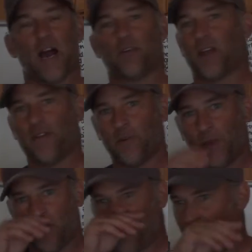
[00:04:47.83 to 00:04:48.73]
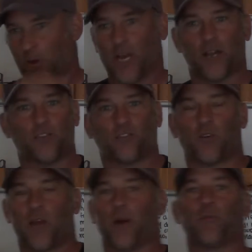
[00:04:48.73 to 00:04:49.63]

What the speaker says: I don't have a big following on Instagram.